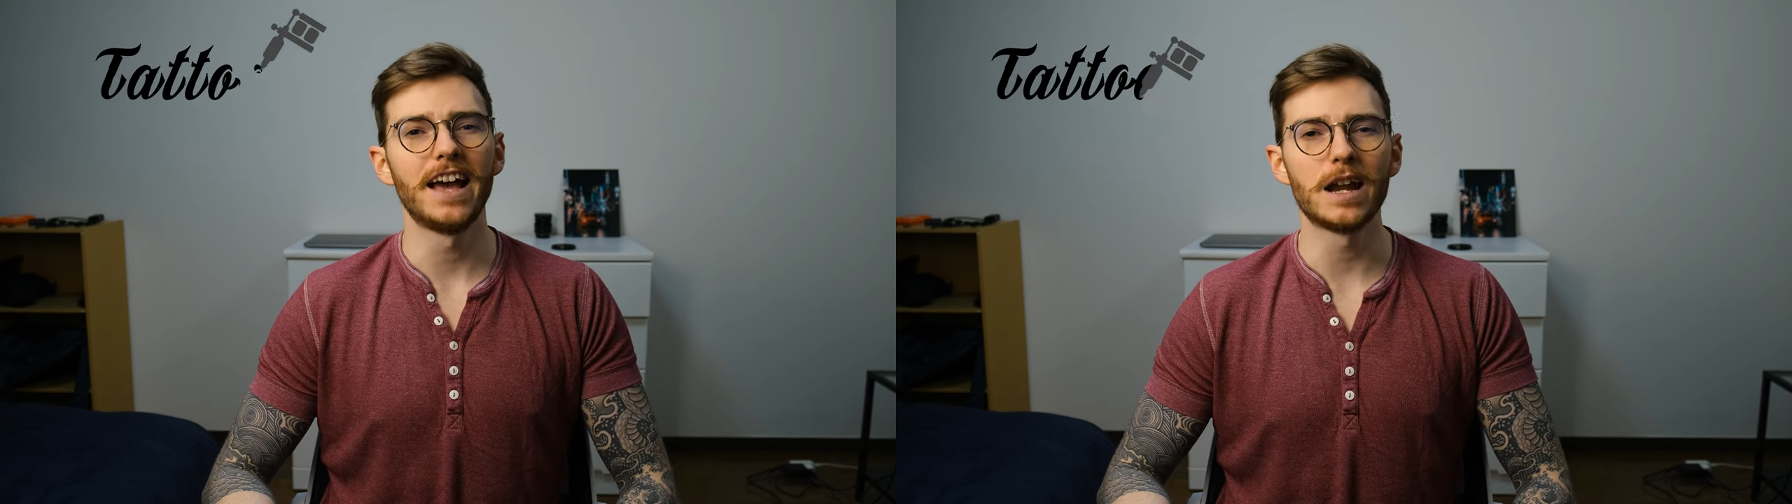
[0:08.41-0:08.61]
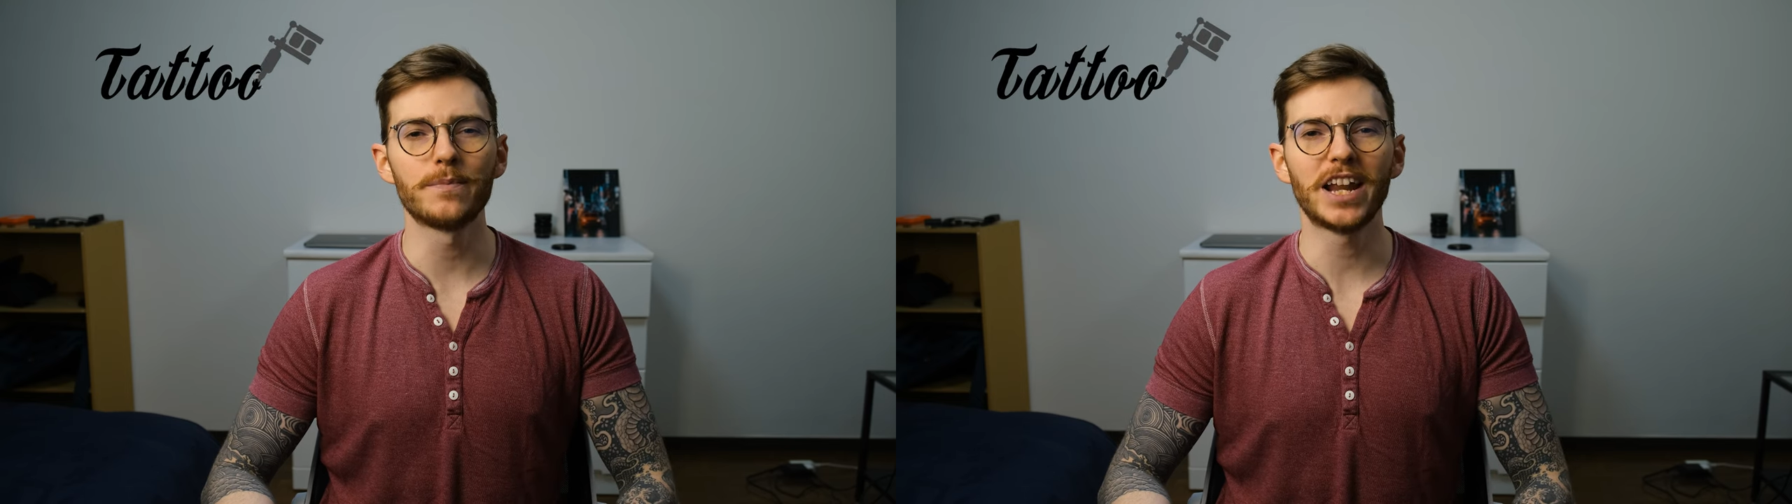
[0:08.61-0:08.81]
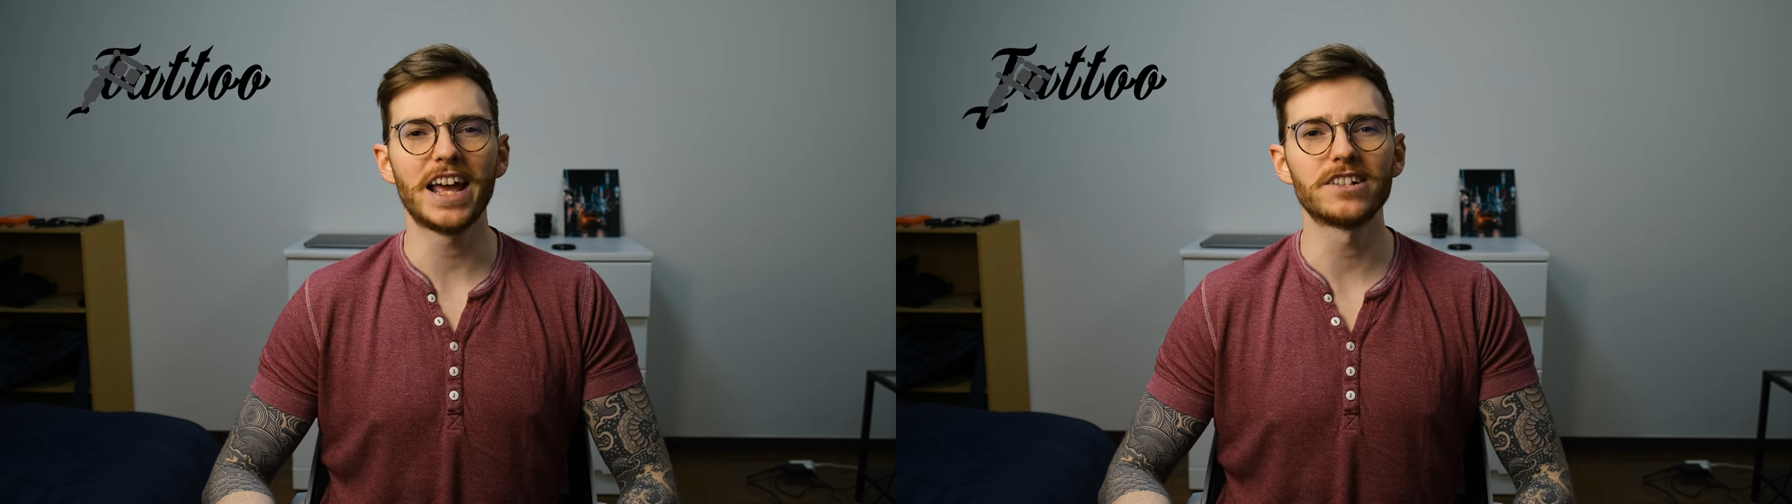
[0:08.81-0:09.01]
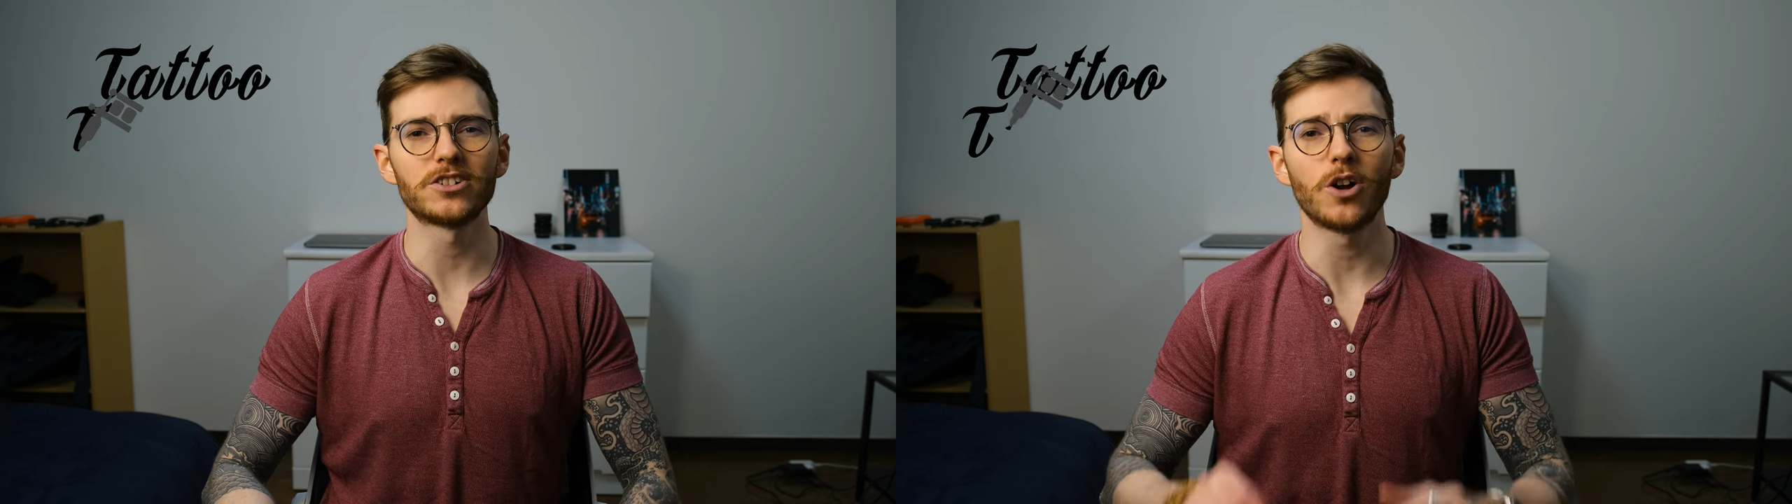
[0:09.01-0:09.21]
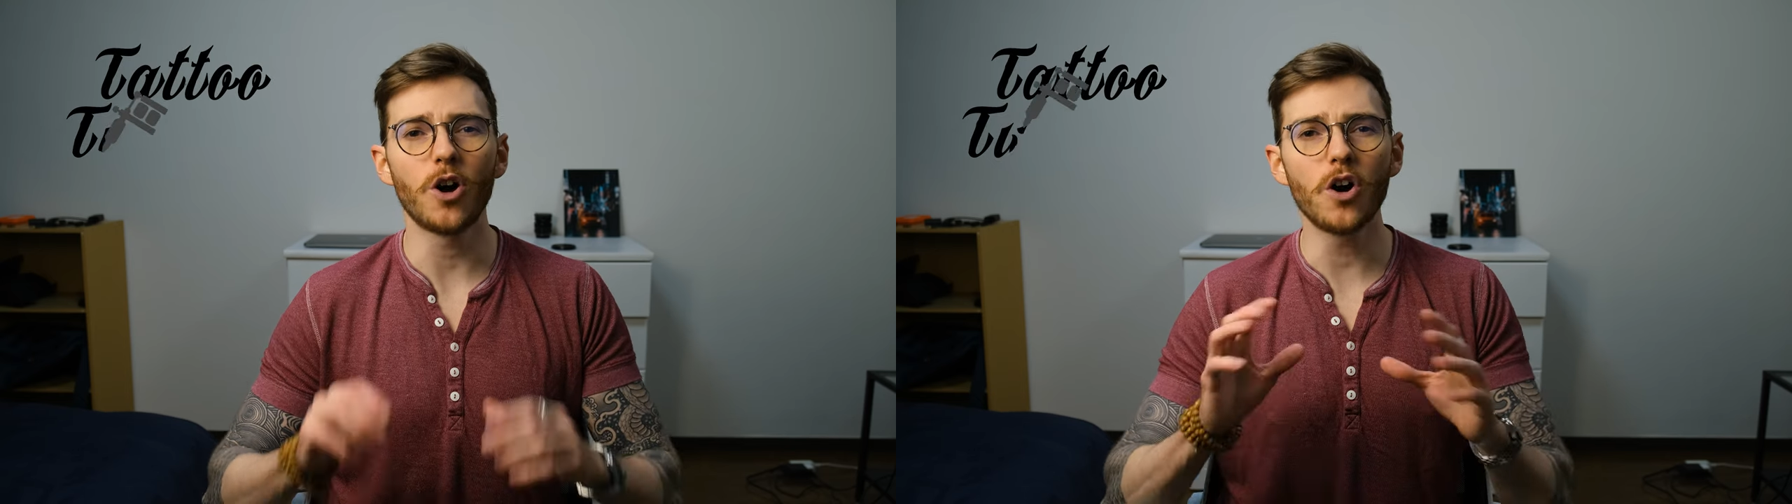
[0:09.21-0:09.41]
and I'm going to
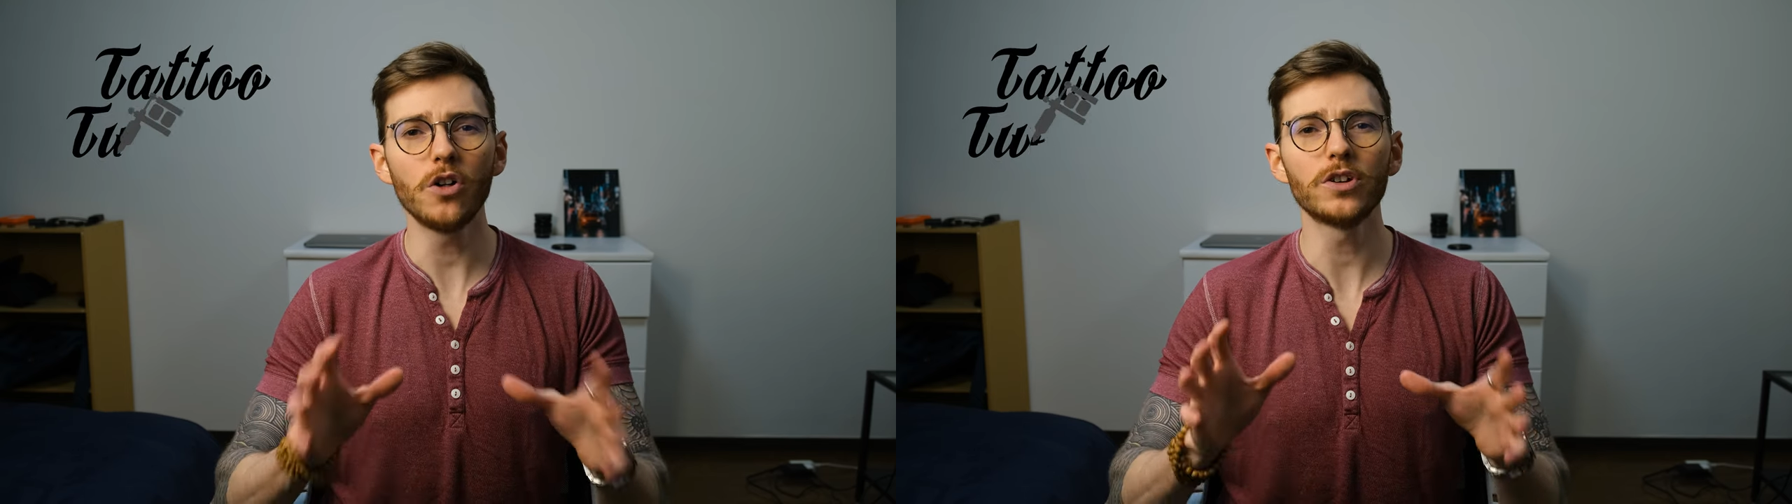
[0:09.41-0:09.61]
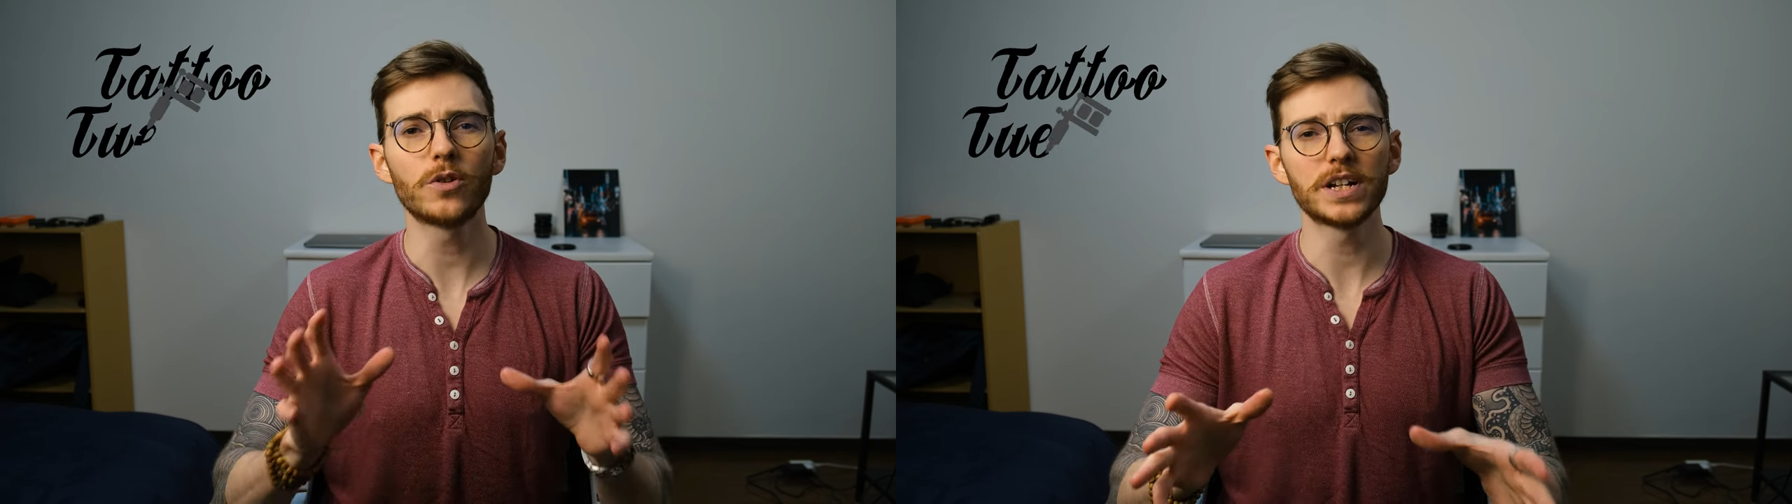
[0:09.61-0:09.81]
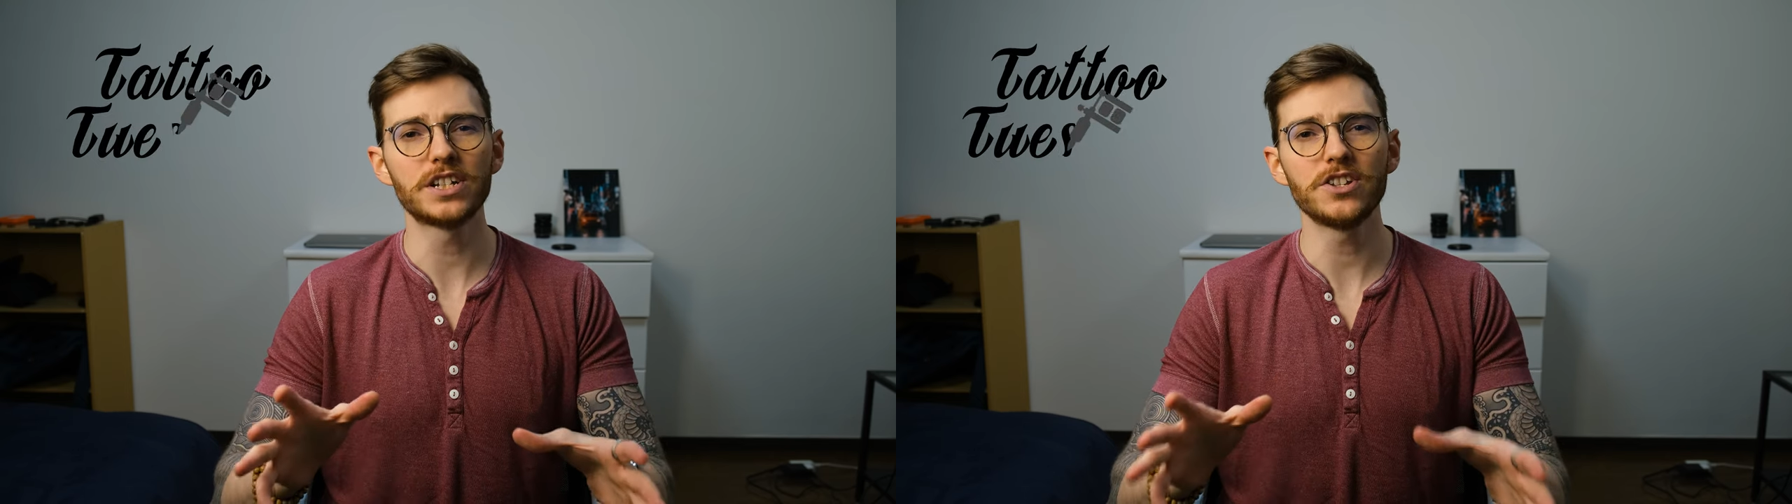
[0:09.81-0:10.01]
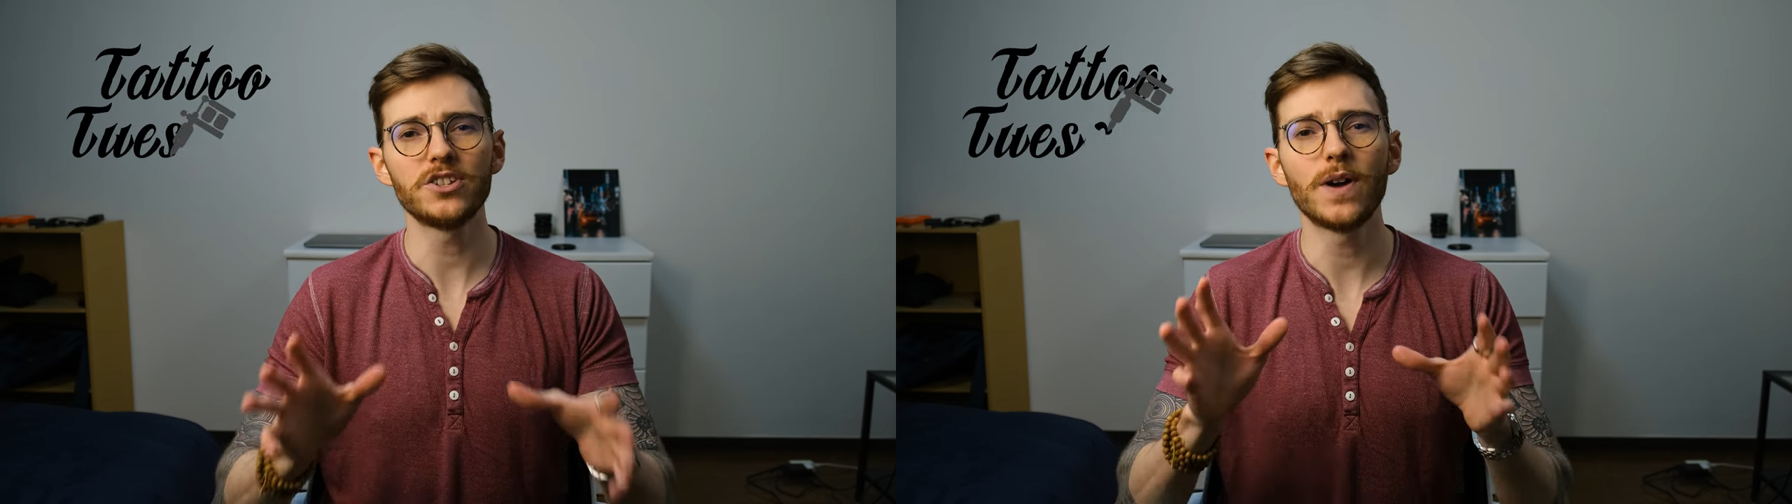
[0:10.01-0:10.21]
answer all the questions